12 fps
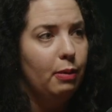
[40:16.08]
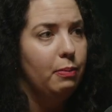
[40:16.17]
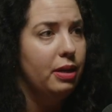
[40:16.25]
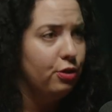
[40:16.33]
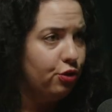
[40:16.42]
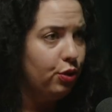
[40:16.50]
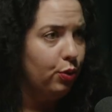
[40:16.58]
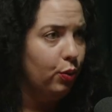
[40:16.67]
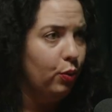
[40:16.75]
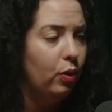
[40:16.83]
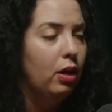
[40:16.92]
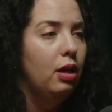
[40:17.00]

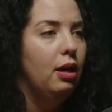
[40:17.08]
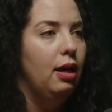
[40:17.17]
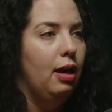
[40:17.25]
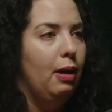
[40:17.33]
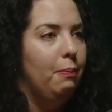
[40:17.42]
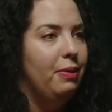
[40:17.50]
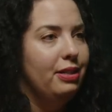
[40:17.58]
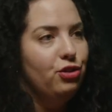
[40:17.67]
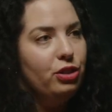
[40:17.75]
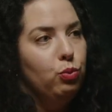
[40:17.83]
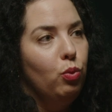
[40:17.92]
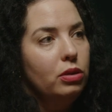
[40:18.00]
issue that
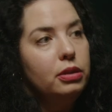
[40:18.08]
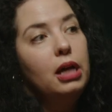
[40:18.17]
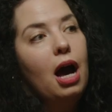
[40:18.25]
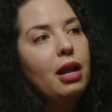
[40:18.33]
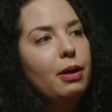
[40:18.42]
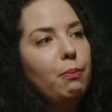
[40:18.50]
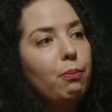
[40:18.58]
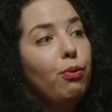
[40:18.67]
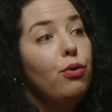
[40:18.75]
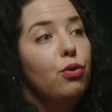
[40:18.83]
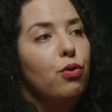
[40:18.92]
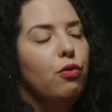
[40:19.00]
just will not
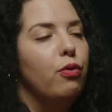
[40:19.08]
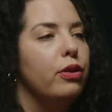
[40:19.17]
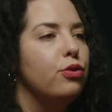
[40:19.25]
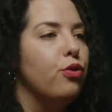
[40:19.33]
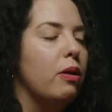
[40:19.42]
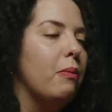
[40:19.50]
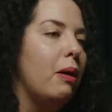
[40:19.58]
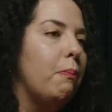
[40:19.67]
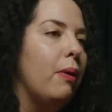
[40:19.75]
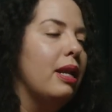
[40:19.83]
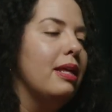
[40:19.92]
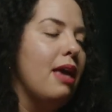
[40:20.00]
improve with treatment.
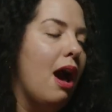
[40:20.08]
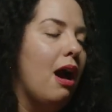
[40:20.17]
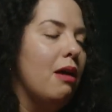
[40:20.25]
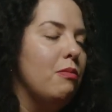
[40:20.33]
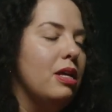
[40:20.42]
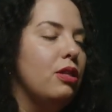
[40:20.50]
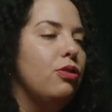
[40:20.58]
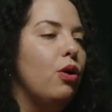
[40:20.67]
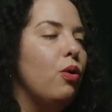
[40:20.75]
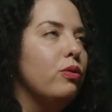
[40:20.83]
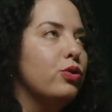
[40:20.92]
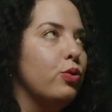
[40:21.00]
But yeah, I mean,
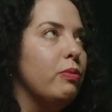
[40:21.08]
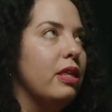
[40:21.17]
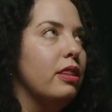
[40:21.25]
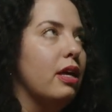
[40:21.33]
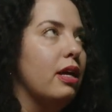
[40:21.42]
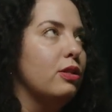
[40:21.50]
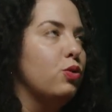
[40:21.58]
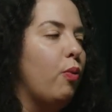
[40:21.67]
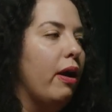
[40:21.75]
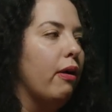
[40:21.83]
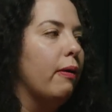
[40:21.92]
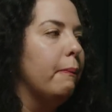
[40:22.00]
those would be things
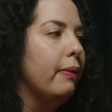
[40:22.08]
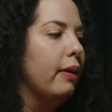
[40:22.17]
where